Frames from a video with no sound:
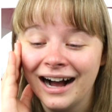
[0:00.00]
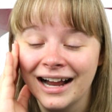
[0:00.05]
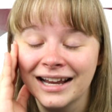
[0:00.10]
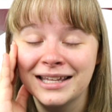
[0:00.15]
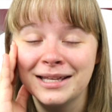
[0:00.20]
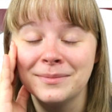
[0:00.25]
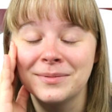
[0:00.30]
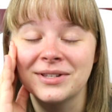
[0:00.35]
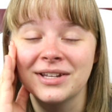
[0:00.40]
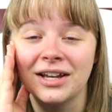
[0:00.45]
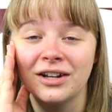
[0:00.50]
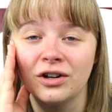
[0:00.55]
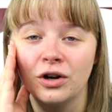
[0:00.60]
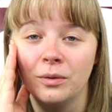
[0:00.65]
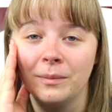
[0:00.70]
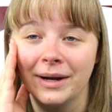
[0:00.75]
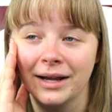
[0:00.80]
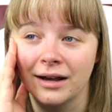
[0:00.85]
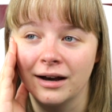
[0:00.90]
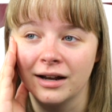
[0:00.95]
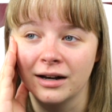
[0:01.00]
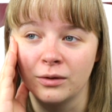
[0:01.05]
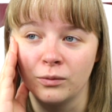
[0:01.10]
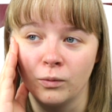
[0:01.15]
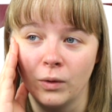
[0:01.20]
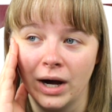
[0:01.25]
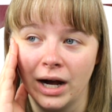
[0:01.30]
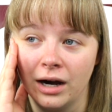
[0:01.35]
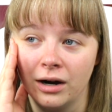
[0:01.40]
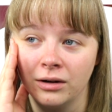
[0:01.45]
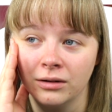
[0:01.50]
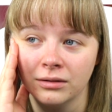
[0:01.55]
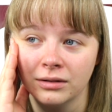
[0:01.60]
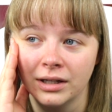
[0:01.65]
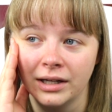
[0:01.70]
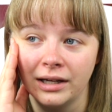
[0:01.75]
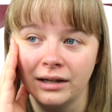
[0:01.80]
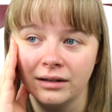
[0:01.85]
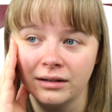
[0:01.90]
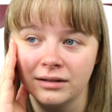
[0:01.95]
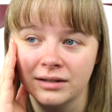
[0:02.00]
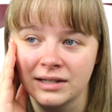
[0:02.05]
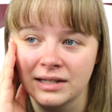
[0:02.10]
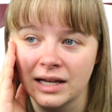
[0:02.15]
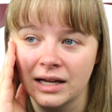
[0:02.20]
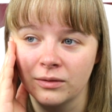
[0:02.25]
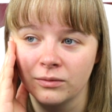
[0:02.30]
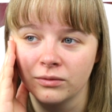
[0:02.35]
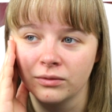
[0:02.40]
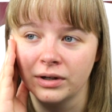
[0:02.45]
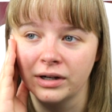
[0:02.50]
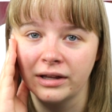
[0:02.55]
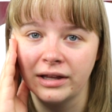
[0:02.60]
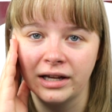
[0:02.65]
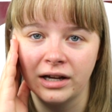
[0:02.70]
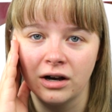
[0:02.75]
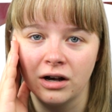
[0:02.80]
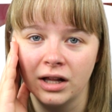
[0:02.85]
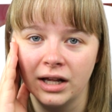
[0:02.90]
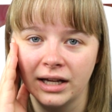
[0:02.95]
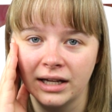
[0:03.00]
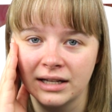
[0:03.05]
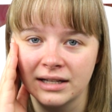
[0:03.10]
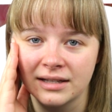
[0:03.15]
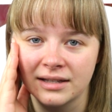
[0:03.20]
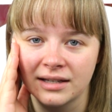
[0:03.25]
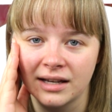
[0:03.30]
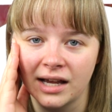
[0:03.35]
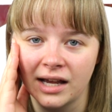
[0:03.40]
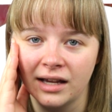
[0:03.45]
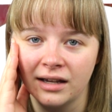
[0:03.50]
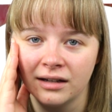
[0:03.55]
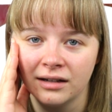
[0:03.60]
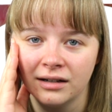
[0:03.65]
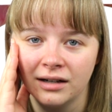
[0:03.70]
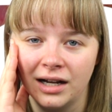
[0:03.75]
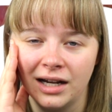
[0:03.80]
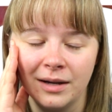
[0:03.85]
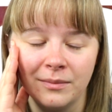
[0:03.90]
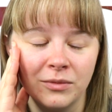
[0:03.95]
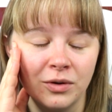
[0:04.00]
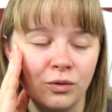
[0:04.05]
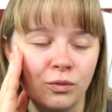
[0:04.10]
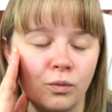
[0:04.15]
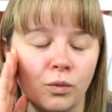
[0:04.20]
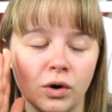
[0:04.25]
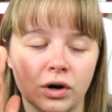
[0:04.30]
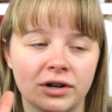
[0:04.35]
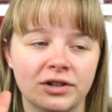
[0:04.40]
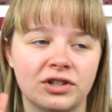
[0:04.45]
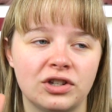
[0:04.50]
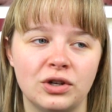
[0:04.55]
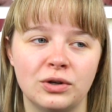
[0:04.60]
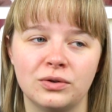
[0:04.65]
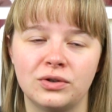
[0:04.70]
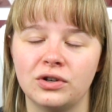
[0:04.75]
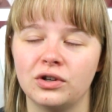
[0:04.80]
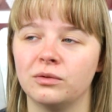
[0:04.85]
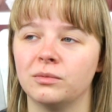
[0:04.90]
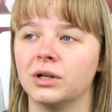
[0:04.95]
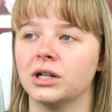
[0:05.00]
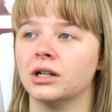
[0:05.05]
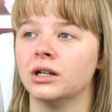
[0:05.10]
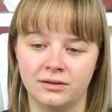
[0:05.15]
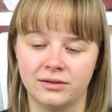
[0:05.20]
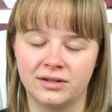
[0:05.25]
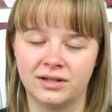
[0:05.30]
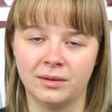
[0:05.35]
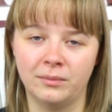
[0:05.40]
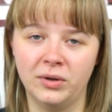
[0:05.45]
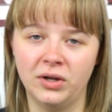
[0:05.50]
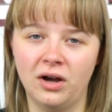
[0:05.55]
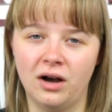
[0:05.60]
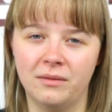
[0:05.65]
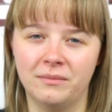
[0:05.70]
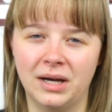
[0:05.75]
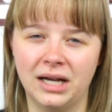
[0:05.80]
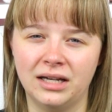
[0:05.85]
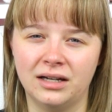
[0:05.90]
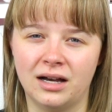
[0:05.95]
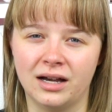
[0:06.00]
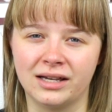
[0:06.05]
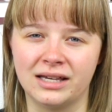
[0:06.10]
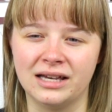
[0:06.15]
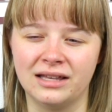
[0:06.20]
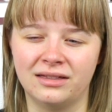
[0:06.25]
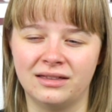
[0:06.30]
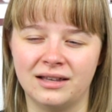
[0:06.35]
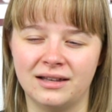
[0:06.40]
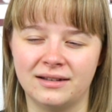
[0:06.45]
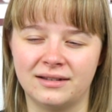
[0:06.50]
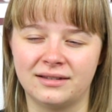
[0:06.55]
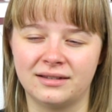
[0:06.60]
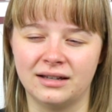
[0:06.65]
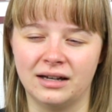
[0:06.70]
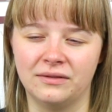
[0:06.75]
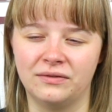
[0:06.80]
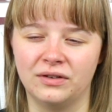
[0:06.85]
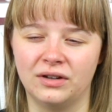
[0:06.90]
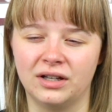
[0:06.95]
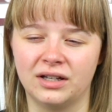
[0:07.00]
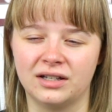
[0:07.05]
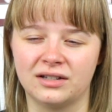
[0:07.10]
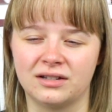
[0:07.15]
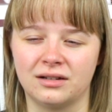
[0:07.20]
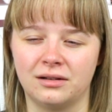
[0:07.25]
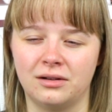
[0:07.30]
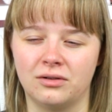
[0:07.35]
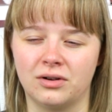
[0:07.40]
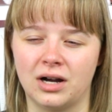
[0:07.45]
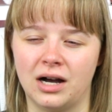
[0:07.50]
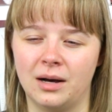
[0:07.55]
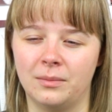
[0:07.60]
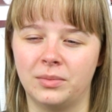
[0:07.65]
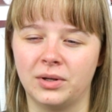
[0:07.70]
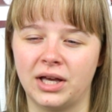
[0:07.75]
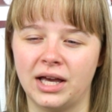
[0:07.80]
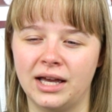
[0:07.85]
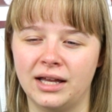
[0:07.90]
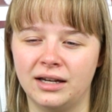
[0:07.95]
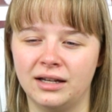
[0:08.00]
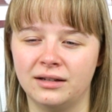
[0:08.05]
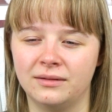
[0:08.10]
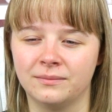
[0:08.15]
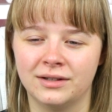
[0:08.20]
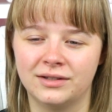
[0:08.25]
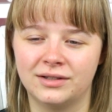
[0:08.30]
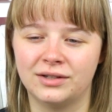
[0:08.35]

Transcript: I keep saying, oh my God and wow. Like, is that really all I can say? I am the worst YouTuber. Some of y'all might not get this. I feel like it's a little complicated.